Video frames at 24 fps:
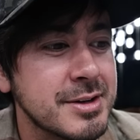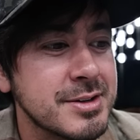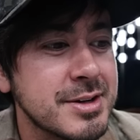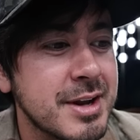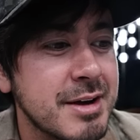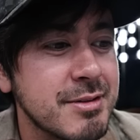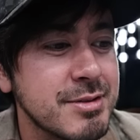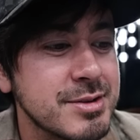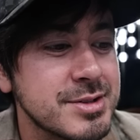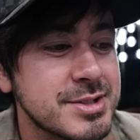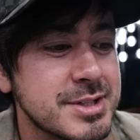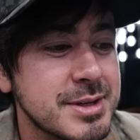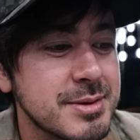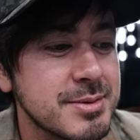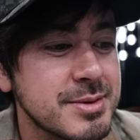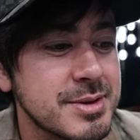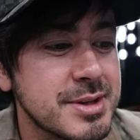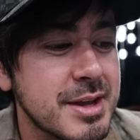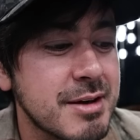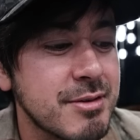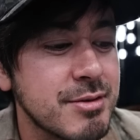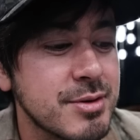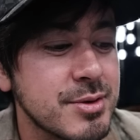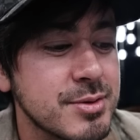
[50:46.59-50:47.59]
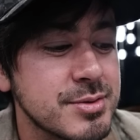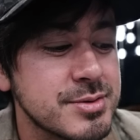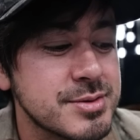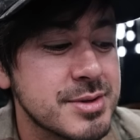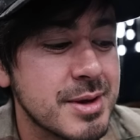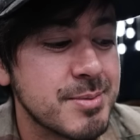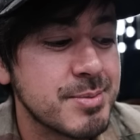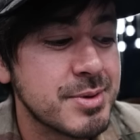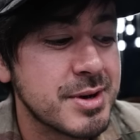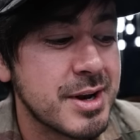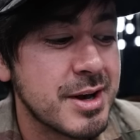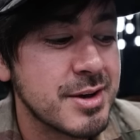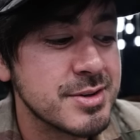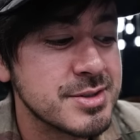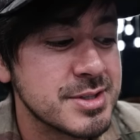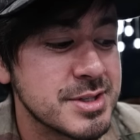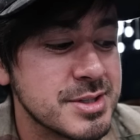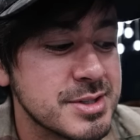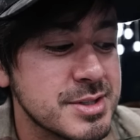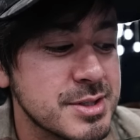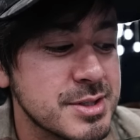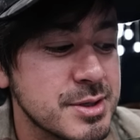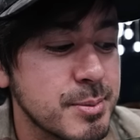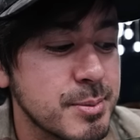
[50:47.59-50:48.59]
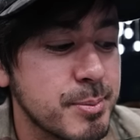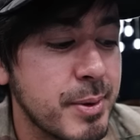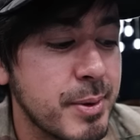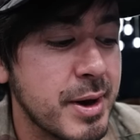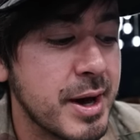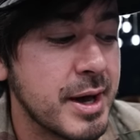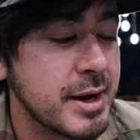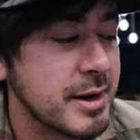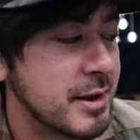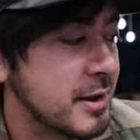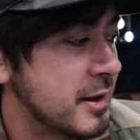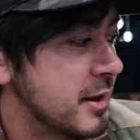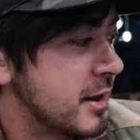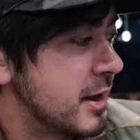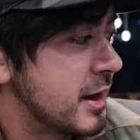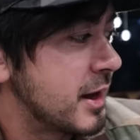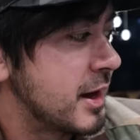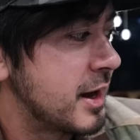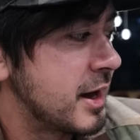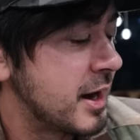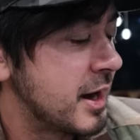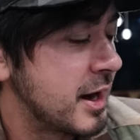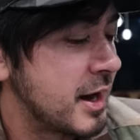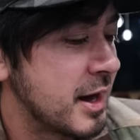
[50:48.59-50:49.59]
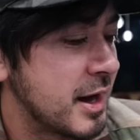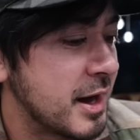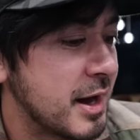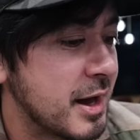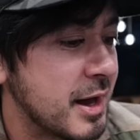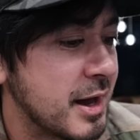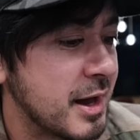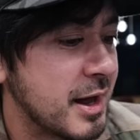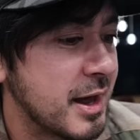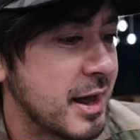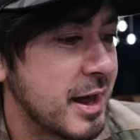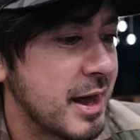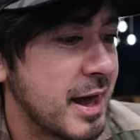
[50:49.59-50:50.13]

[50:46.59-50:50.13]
Never seen, never something I was into, but uh,